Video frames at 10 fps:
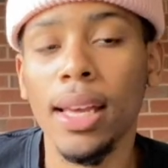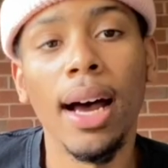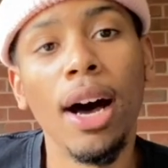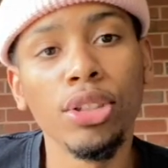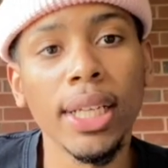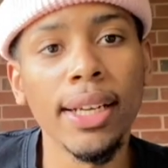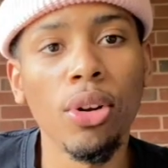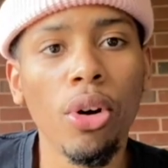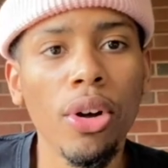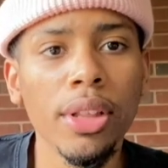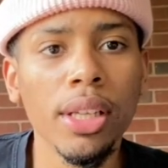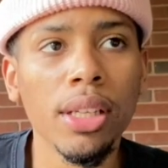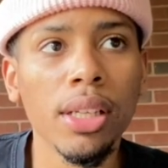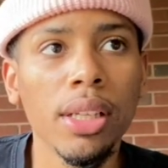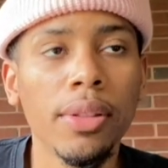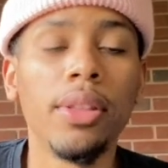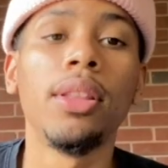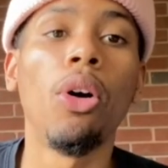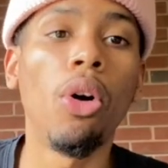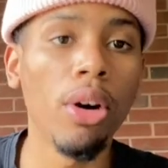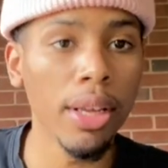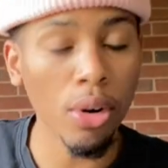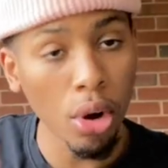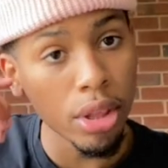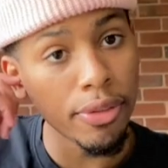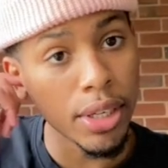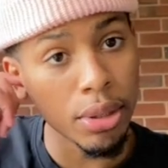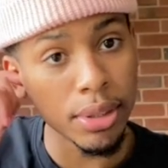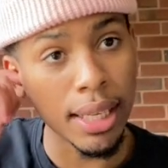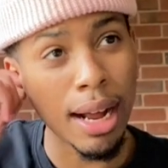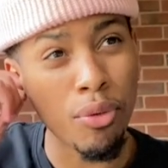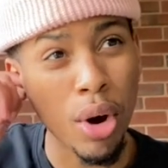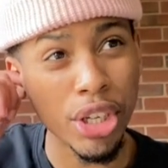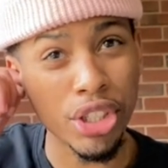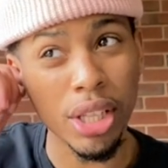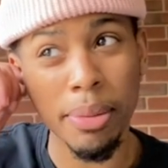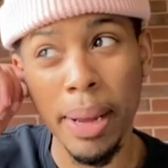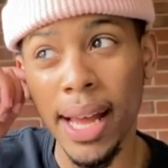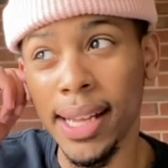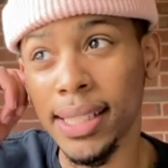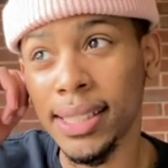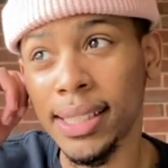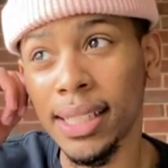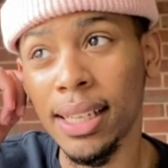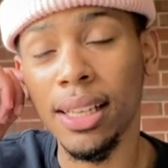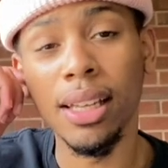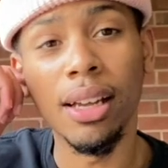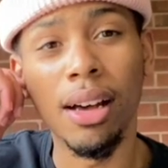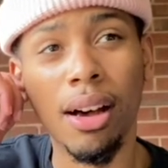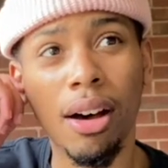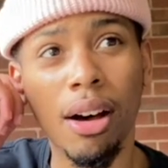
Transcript: I would say in all the videos that I've watched in the past, wait